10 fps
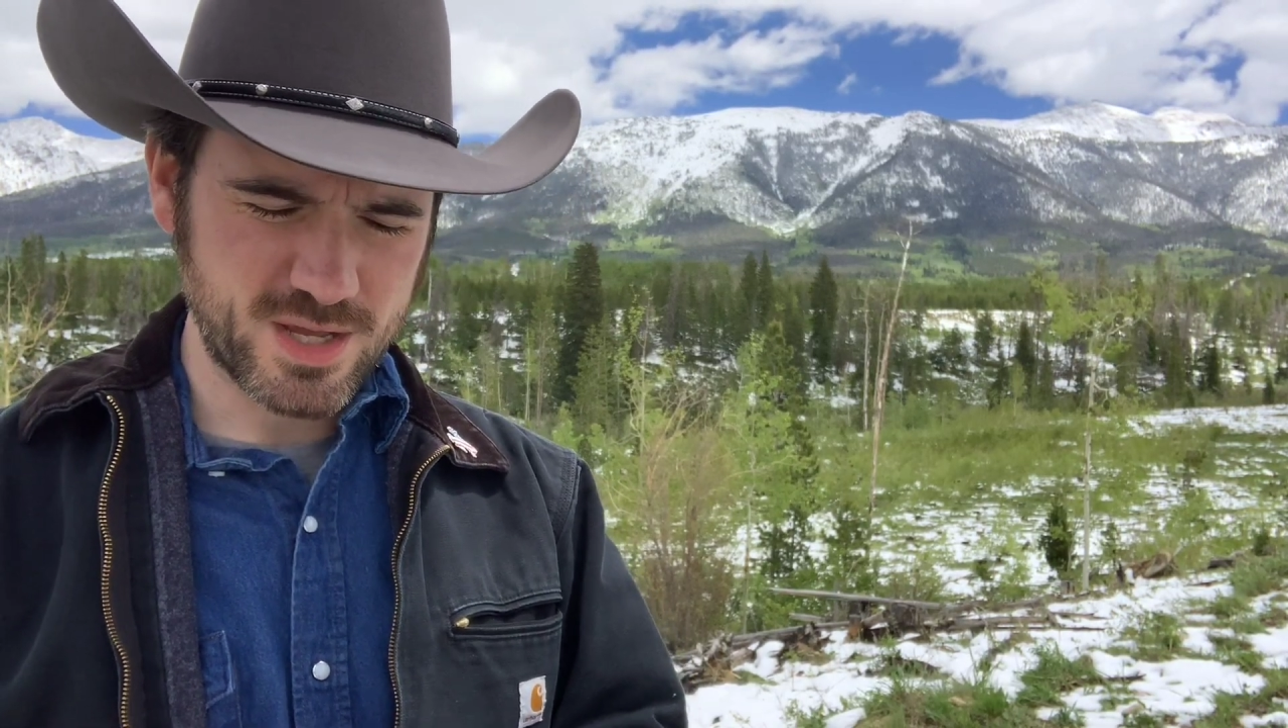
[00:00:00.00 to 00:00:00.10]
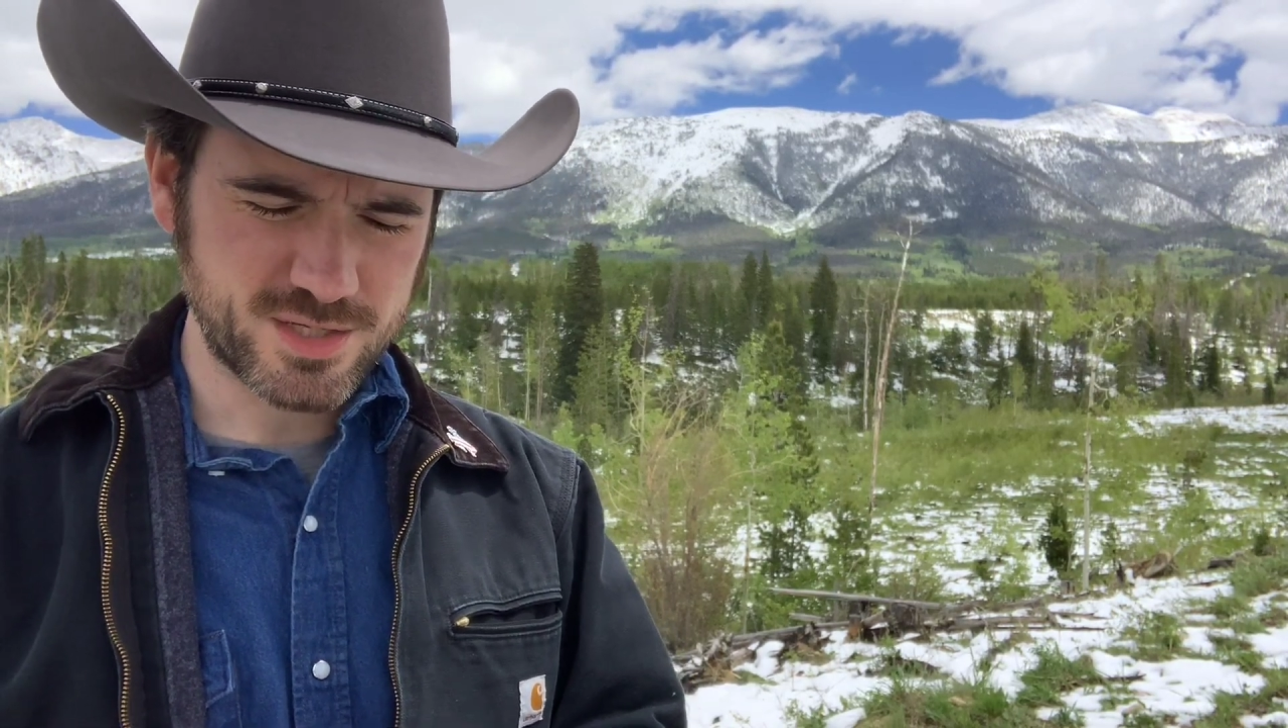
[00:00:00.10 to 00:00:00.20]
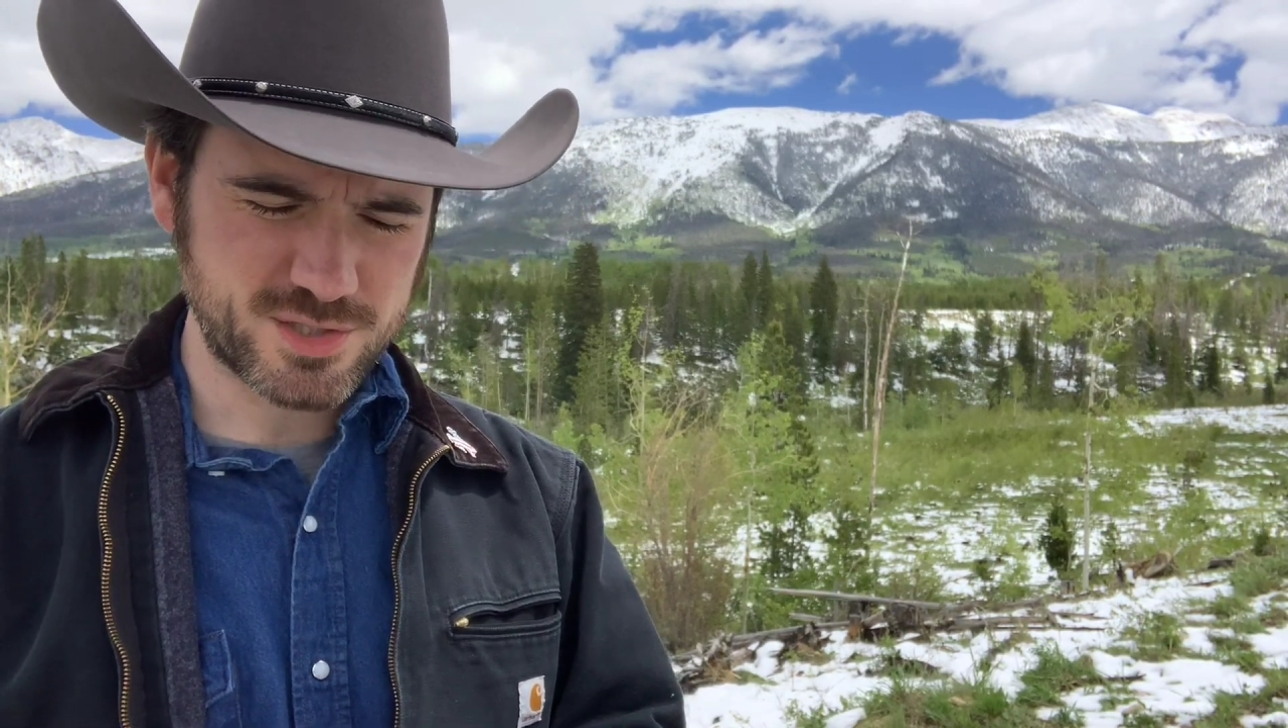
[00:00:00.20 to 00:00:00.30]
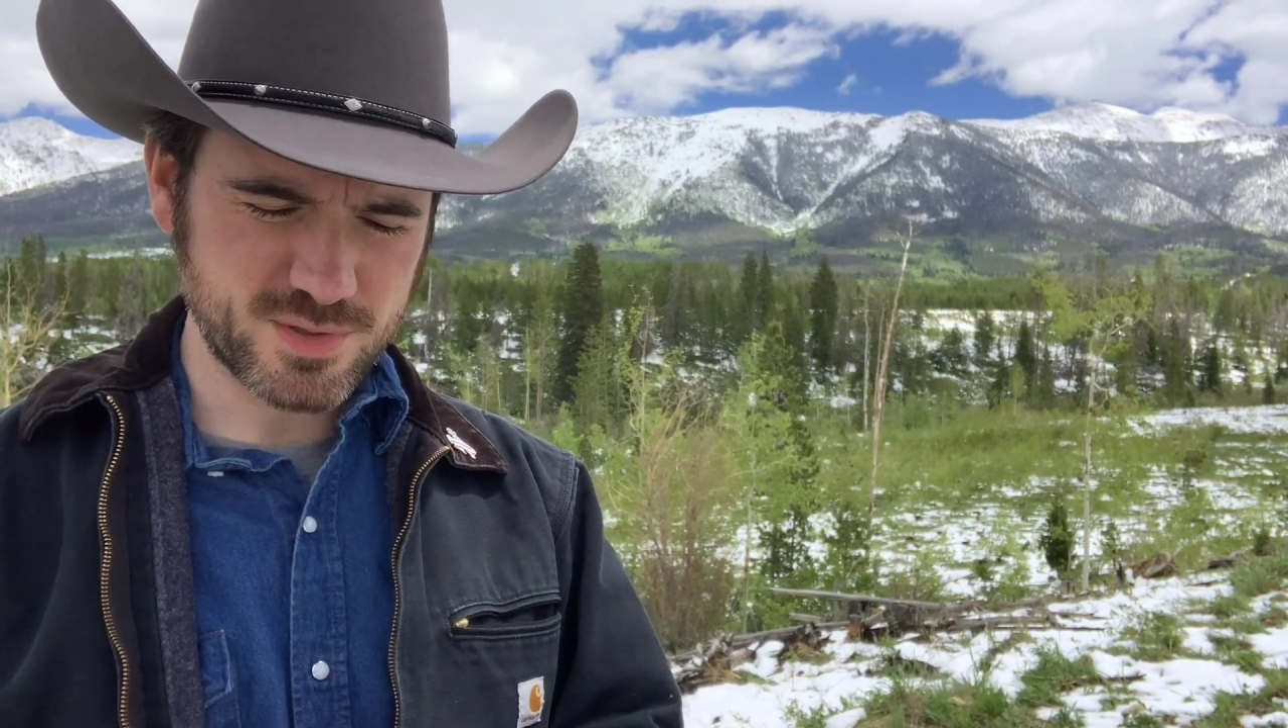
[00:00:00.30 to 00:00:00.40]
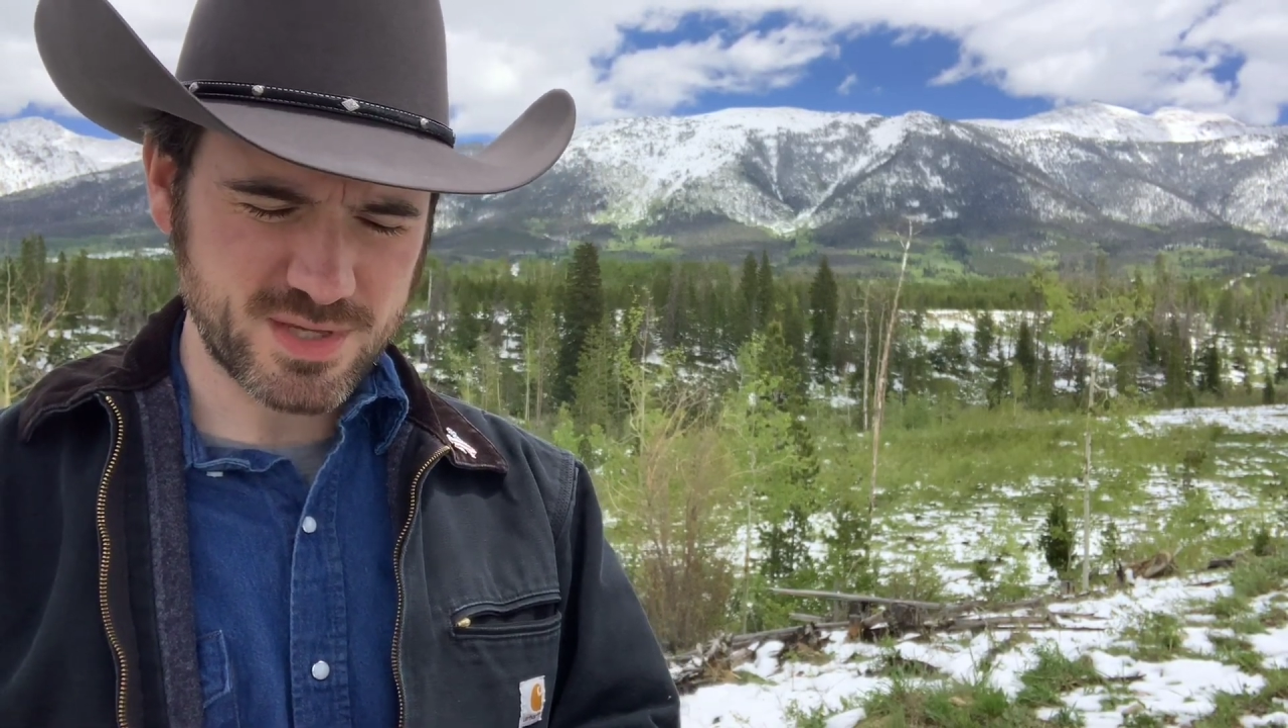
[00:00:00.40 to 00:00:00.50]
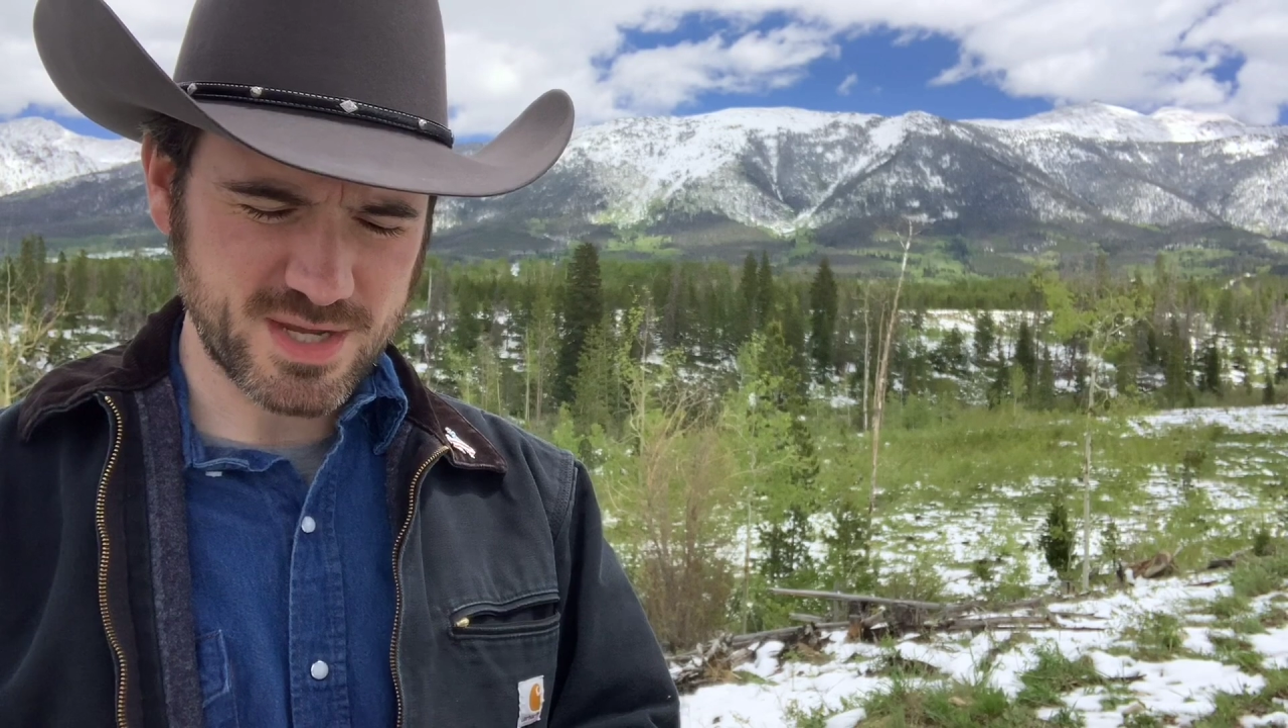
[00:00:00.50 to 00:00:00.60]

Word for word: do the